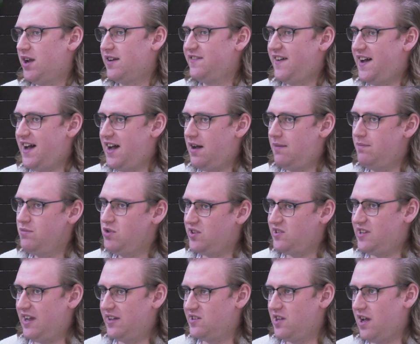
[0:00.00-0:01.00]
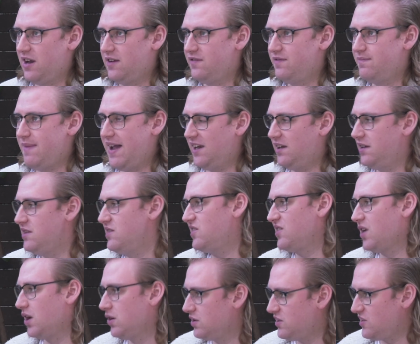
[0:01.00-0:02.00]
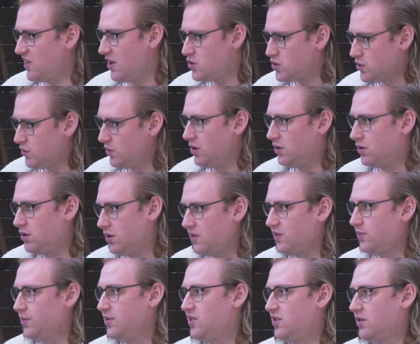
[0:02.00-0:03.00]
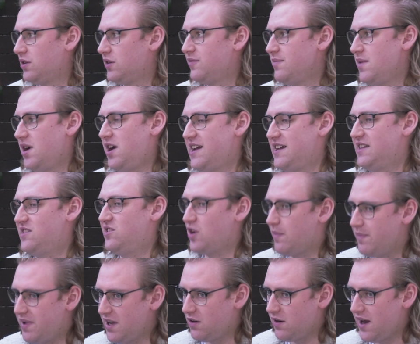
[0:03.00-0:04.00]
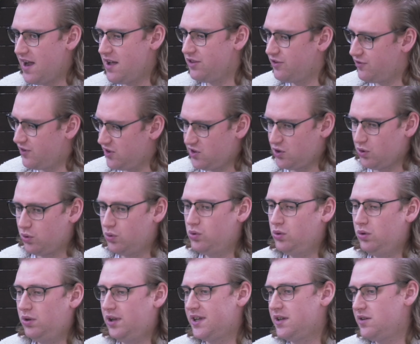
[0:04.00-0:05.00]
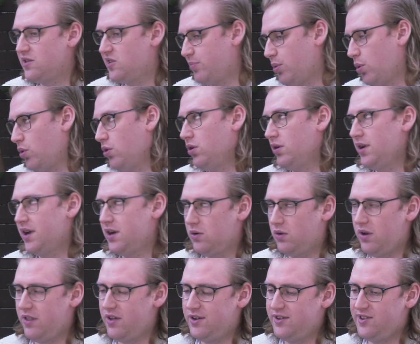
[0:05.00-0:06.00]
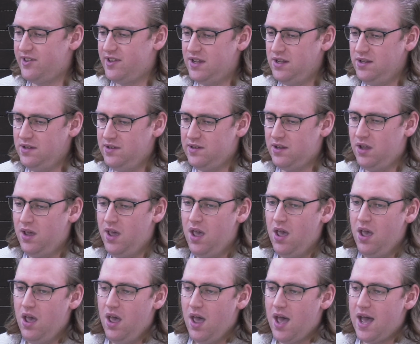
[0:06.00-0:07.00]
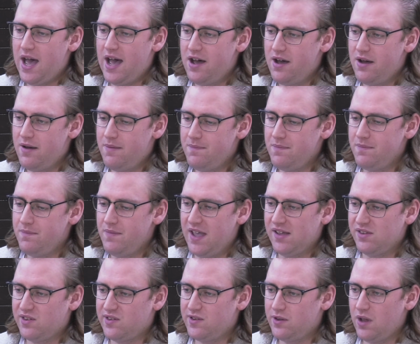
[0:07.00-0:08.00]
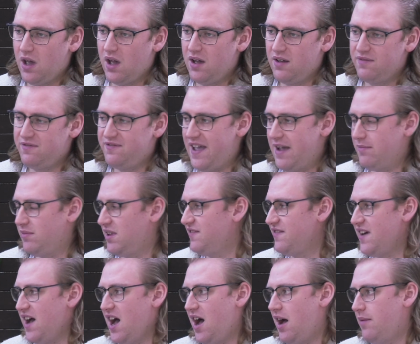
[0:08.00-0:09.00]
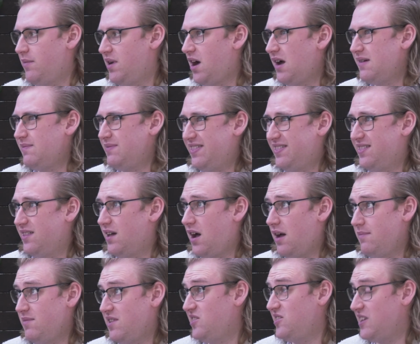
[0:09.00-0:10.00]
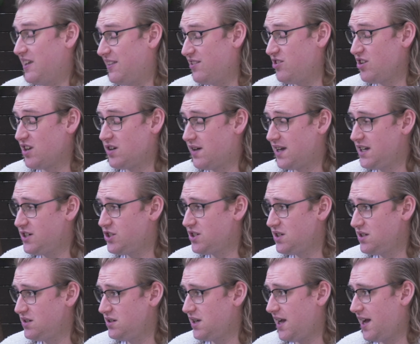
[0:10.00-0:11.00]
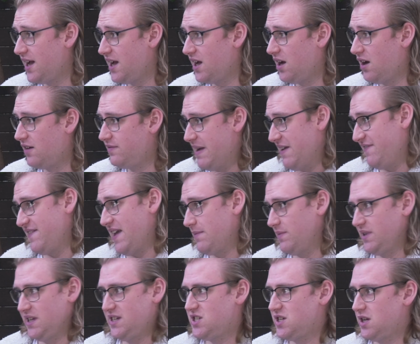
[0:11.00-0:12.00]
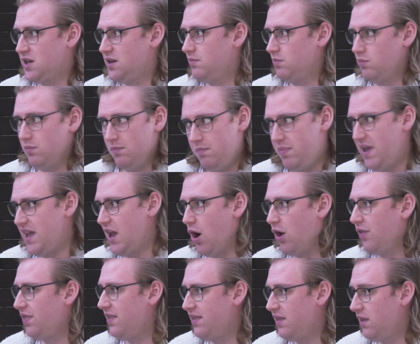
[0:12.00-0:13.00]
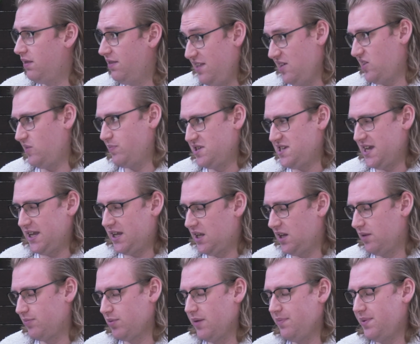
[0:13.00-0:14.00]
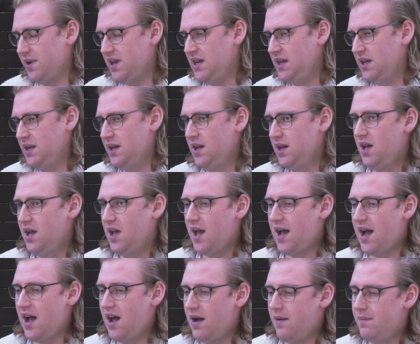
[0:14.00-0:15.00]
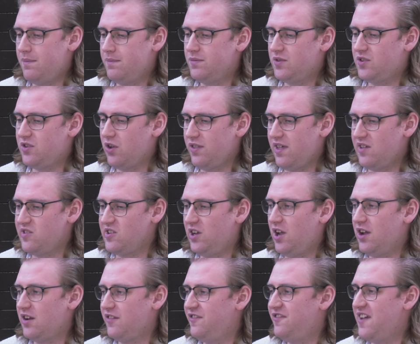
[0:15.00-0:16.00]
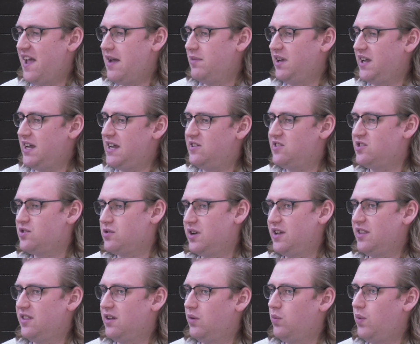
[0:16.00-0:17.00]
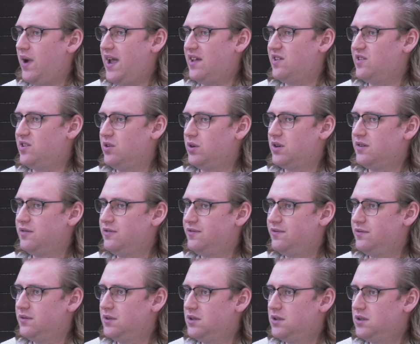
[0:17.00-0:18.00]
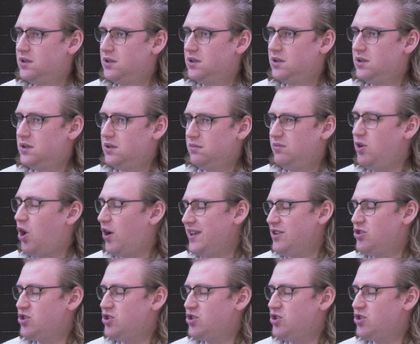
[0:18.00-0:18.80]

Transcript: a farm just outside of Maitland. So Central Yorks was sort of my stomping grounds for school and sport and all of those things. It's a family farm. I'm the sixth generation of my family to be on this particular property. So there's a lot of family history that we're sort of not in